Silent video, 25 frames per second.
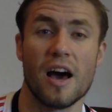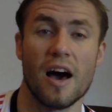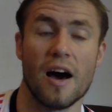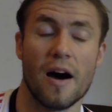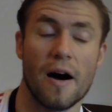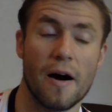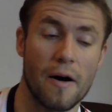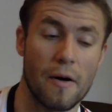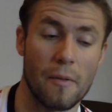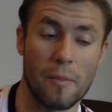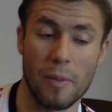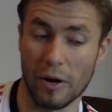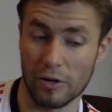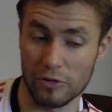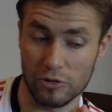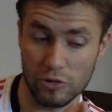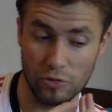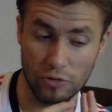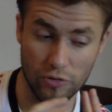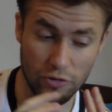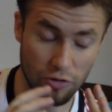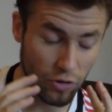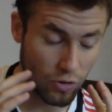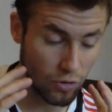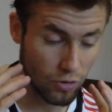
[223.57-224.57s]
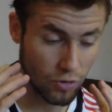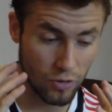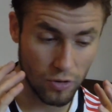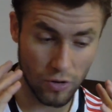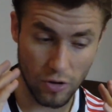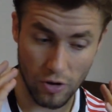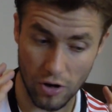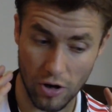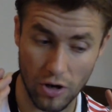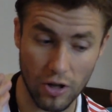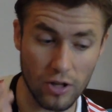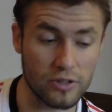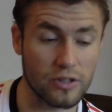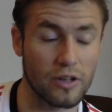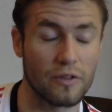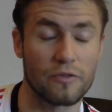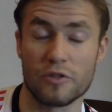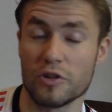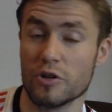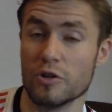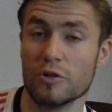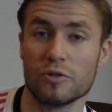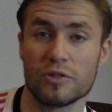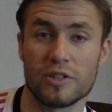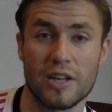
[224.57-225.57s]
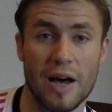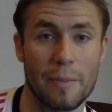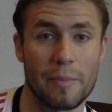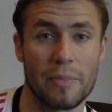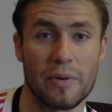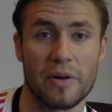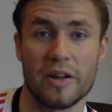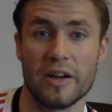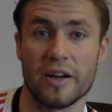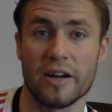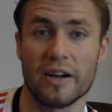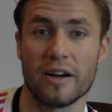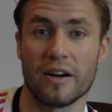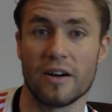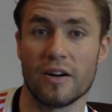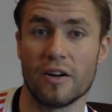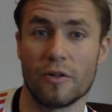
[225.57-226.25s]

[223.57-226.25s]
about a lot of news happening